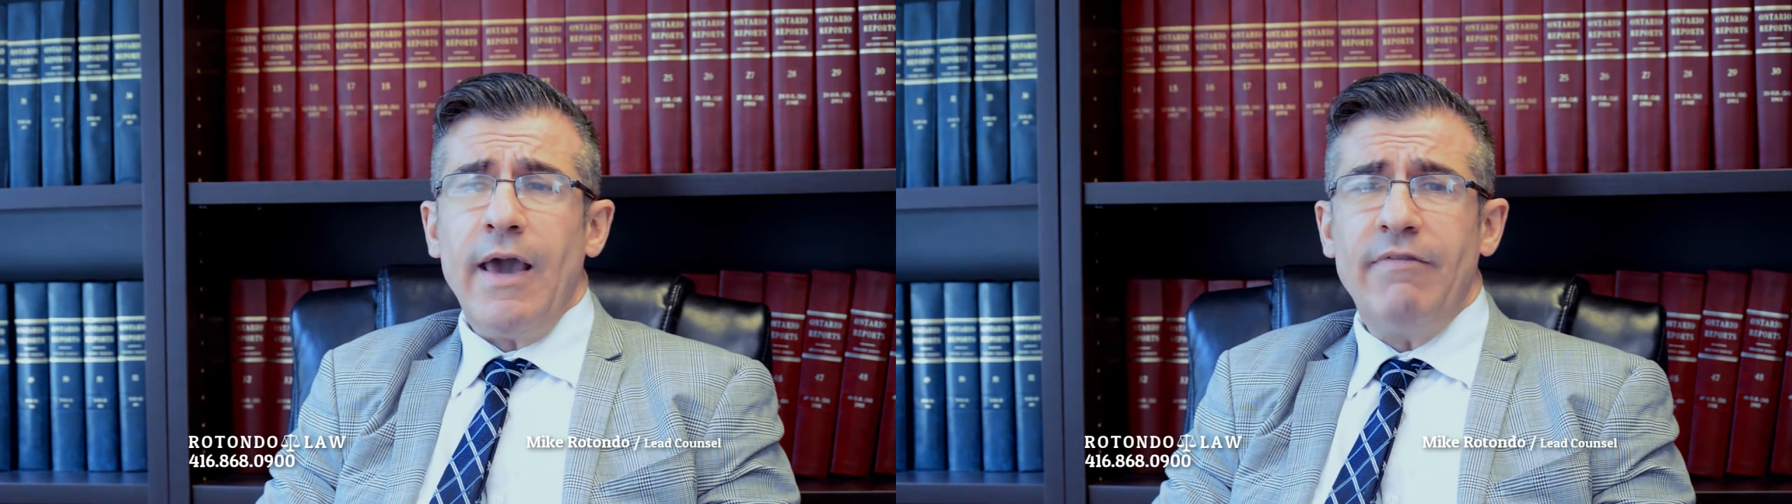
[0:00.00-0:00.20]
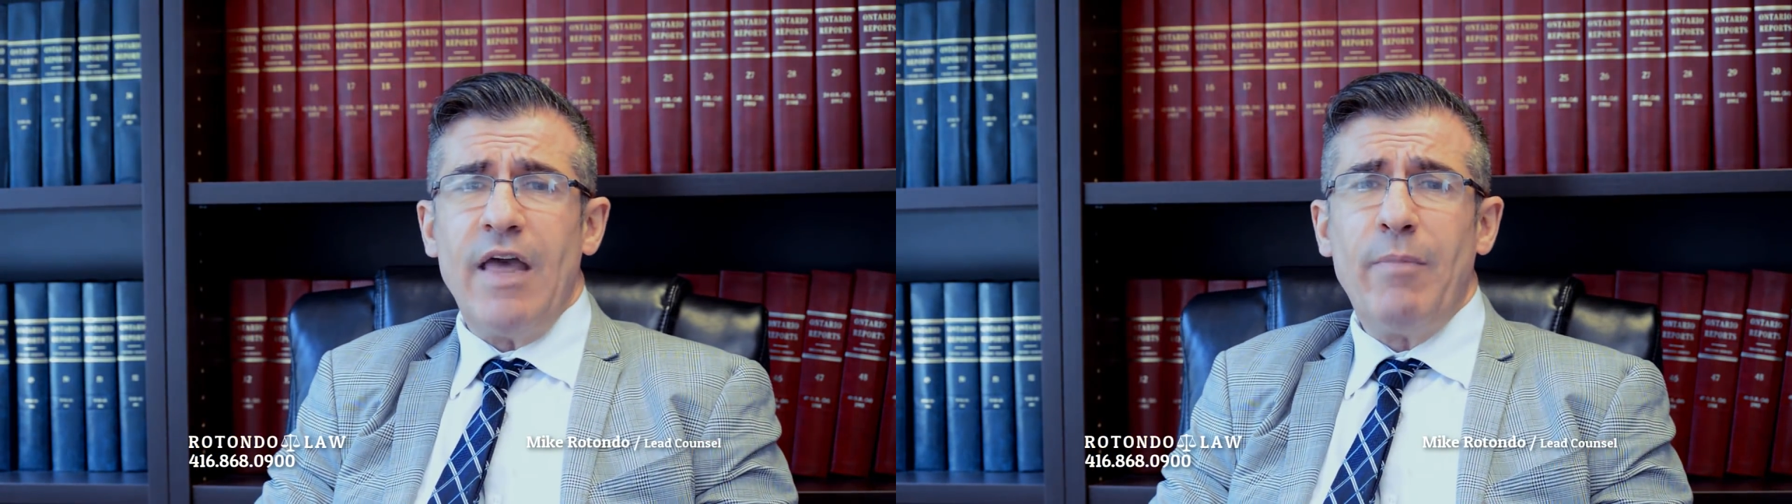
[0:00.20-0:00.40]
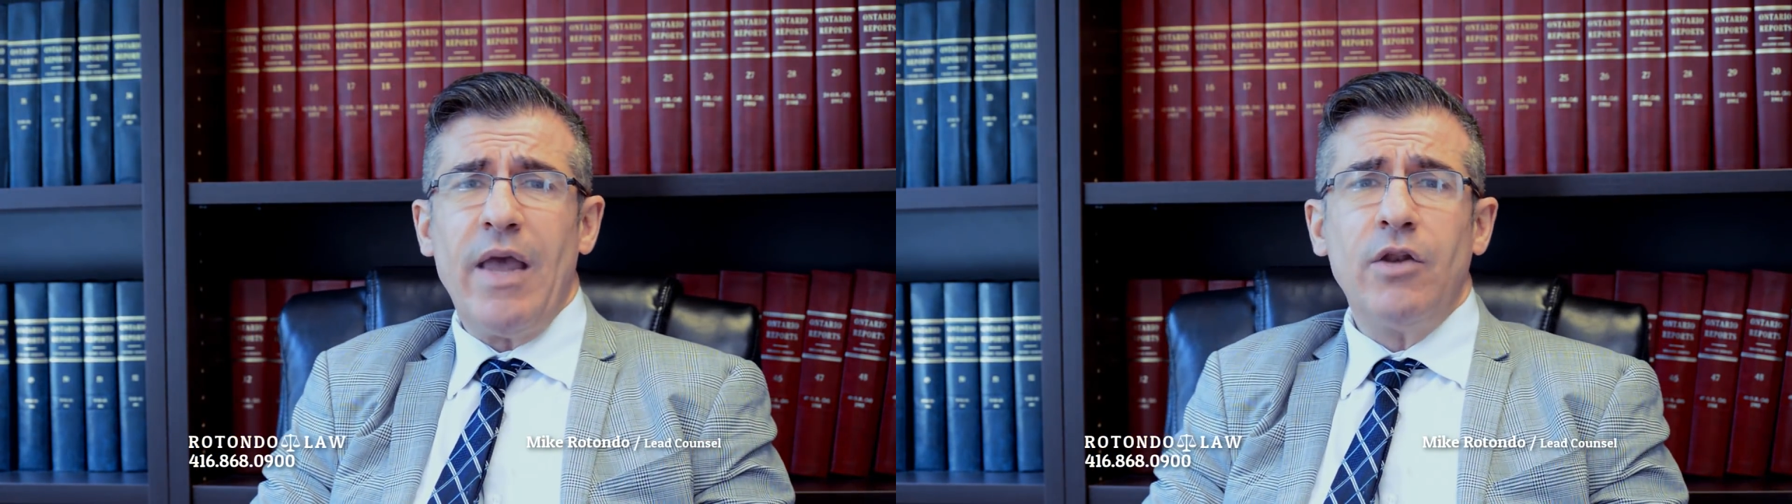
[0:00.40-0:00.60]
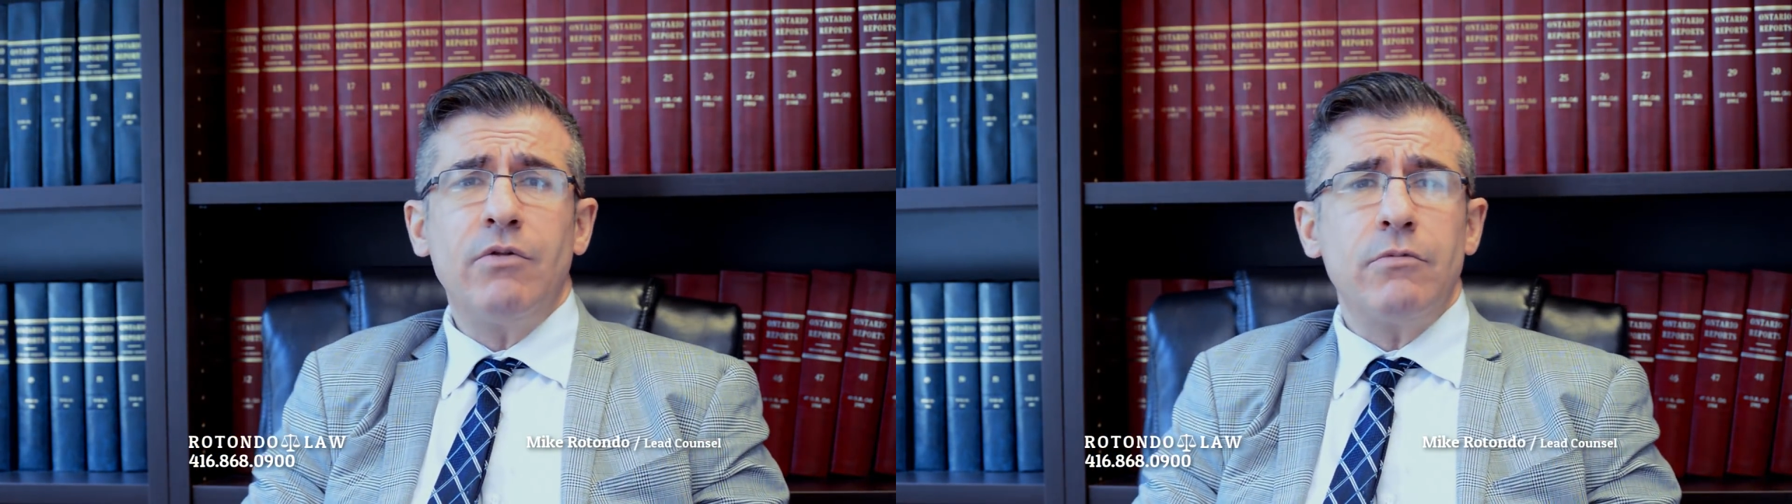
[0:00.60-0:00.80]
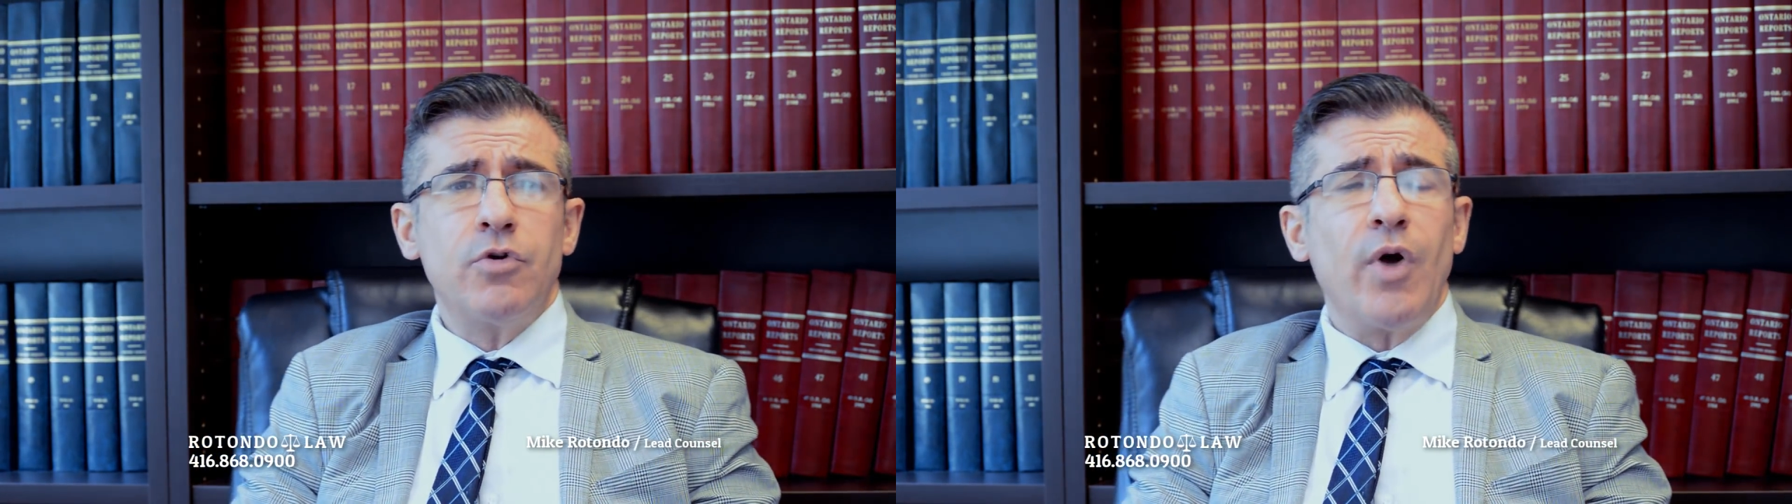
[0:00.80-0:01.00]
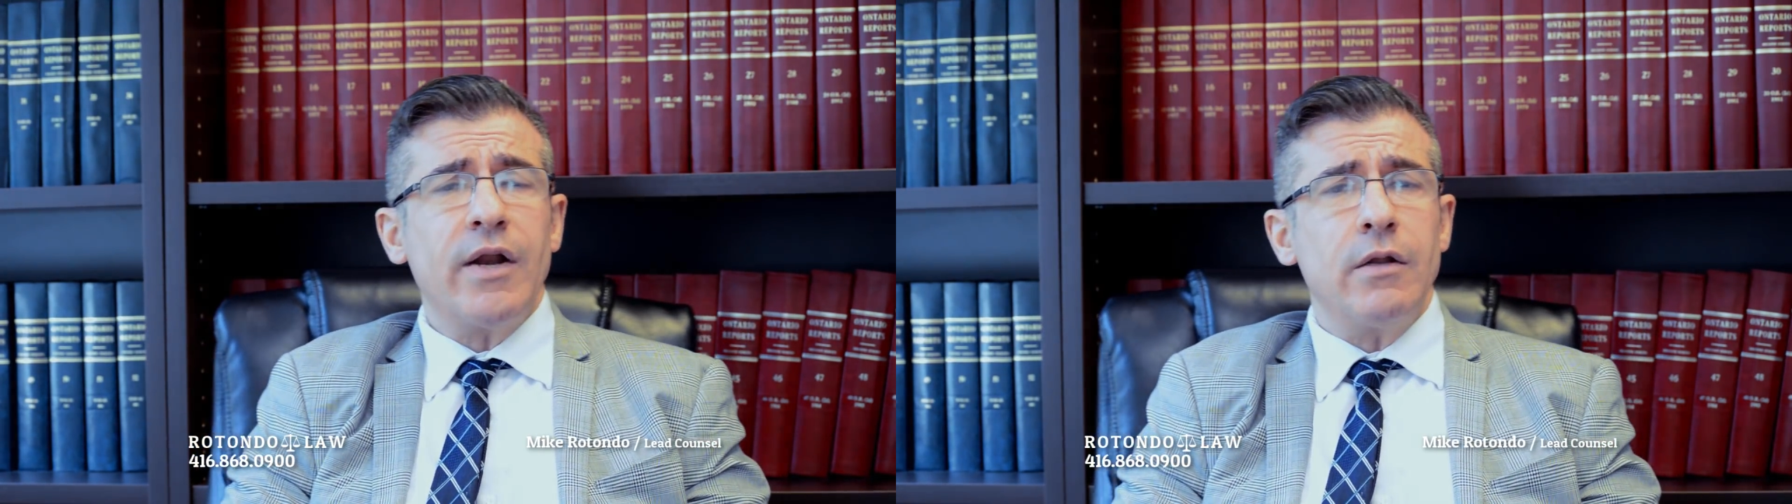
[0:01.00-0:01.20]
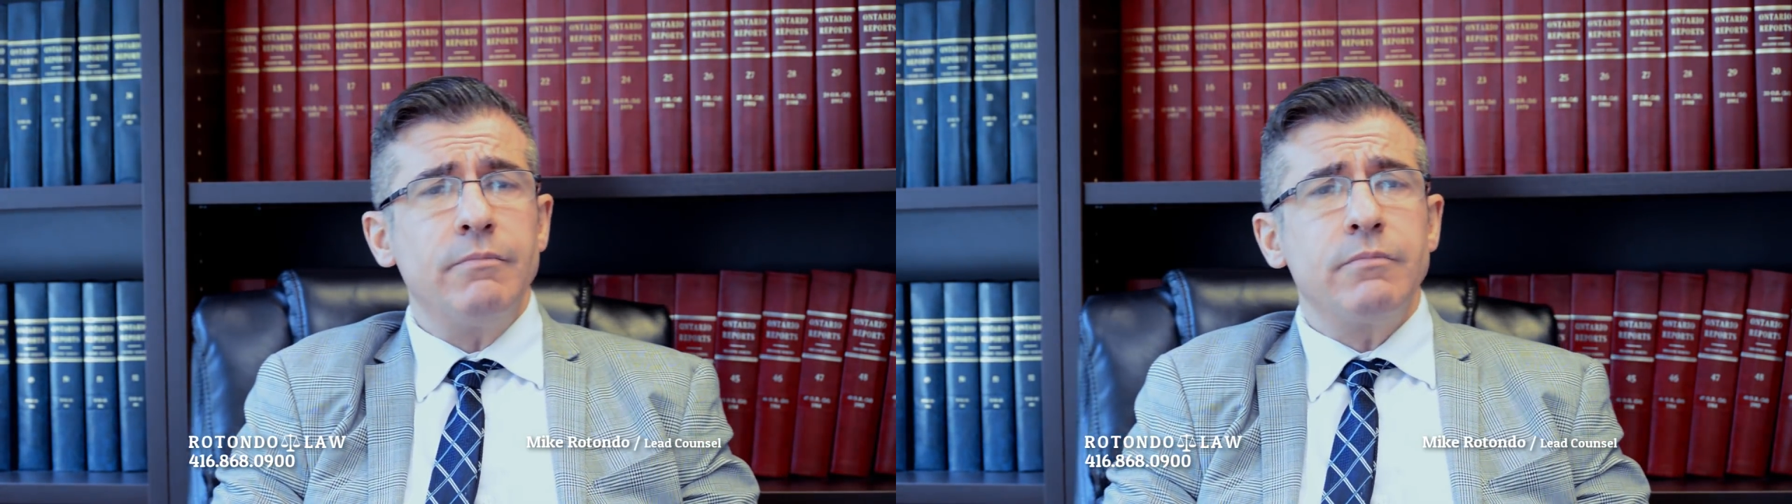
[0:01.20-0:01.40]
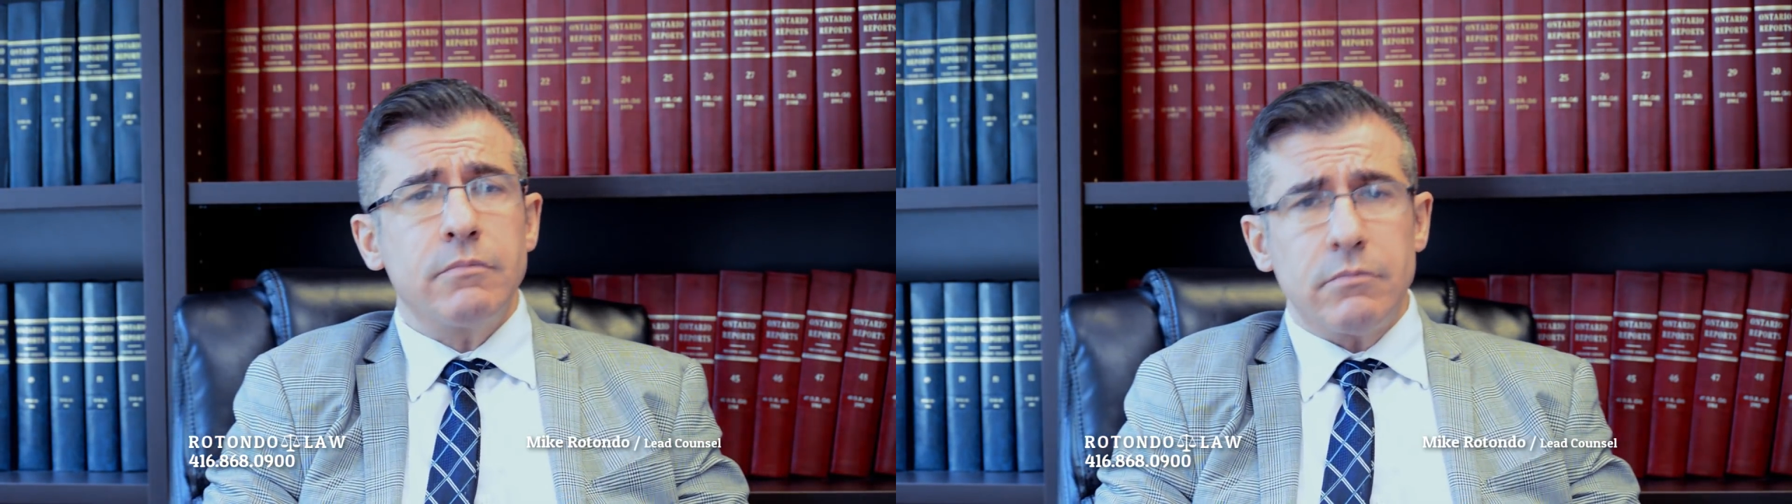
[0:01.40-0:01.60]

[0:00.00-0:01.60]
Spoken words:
and they may try to